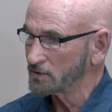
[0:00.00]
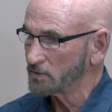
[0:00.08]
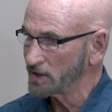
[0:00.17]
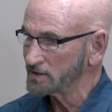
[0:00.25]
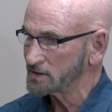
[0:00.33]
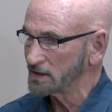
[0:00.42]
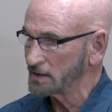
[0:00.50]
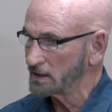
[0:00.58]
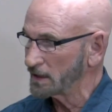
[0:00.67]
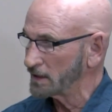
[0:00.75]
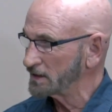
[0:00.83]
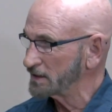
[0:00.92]
Quincy
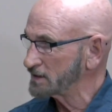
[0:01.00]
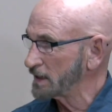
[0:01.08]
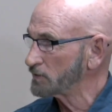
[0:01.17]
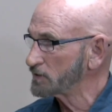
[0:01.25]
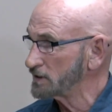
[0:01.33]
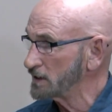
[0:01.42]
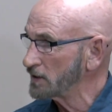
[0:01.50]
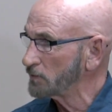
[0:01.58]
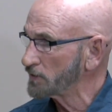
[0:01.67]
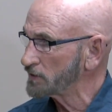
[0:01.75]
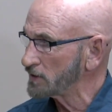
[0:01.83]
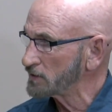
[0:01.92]
is able to deal
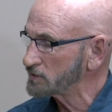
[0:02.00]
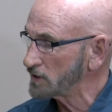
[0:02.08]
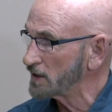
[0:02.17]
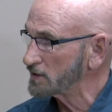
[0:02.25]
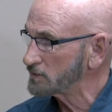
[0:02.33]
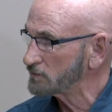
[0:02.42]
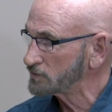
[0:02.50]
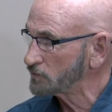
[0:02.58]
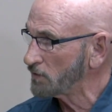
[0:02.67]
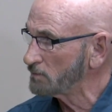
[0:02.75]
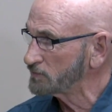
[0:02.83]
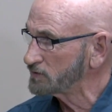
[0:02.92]
with their
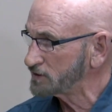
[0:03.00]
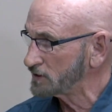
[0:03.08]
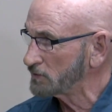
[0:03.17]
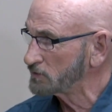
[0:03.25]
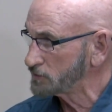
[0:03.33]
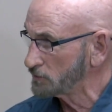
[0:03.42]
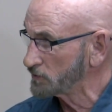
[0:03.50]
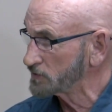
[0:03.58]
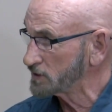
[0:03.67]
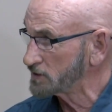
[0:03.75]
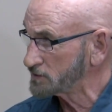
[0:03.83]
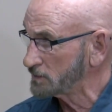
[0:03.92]
storm sewer
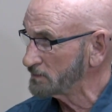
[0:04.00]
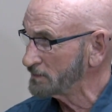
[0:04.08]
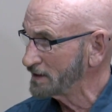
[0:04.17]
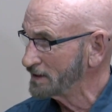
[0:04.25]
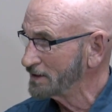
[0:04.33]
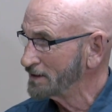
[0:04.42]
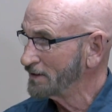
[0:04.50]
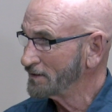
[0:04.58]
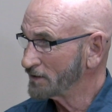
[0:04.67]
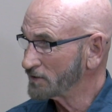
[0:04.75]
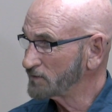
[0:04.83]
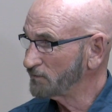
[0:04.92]
system,
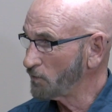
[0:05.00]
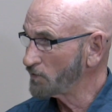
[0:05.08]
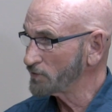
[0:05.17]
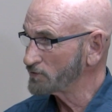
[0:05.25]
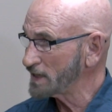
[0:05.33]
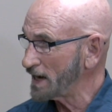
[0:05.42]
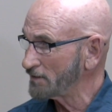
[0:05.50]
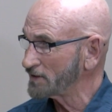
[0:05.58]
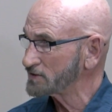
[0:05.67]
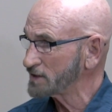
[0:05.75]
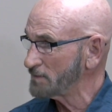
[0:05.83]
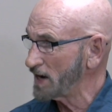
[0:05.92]
there's 4 of those
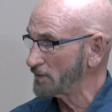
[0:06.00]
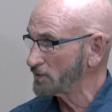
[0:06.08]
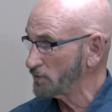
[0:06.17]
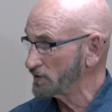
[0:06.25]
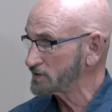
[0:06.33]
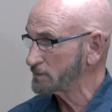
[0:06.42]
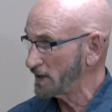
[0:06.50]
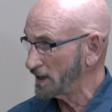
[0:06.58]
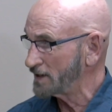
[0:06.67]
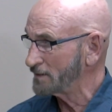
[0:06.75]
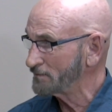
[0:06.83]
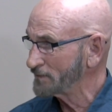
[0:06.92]
outlets come out in Quincy
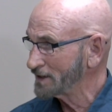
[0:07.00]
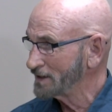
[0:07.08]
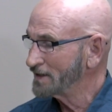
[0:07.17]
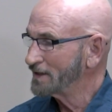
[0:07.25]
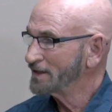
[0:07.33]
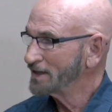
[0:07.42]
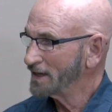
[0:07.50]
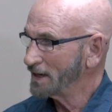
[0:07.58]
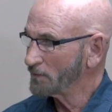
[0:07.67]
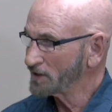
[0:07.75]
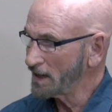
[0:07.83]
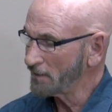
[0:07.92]
Bay.
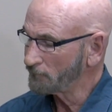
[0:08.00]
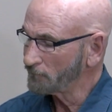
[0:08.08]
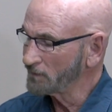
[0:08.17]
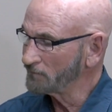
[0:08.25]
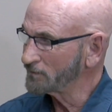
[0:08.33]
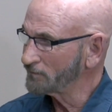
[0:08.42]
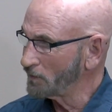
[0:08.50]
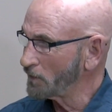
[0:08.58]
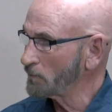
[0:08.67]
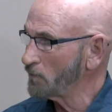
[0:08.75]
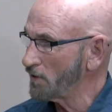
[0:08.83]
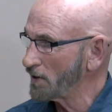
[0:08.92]
And without
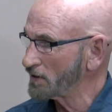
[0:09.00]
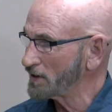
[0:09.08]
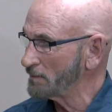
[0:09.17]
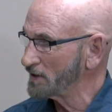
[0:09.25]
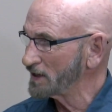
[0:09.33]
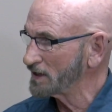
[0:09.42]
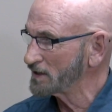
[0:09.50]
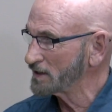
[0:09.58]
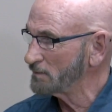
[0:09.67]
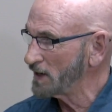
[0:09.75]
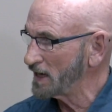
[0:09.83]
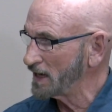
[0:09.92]
free-flowing water coming into the
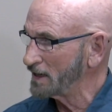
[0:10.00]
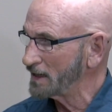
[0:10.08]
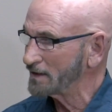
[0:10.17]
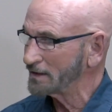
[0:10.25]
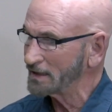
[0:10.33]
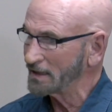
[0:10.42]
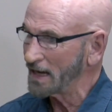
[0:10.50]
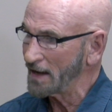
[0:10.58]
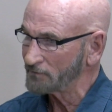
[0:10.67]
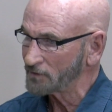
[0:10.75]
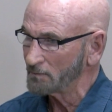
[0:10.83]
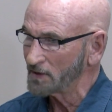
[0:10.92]
bay
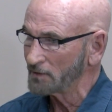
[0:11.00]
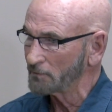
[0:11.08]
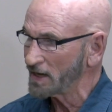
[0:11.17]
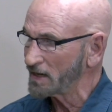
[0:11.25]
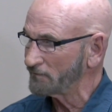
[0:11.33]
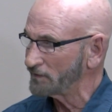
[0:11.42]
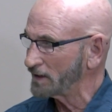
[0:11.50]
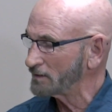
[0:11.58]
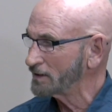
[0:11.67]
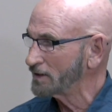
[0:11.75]
after a big rain event,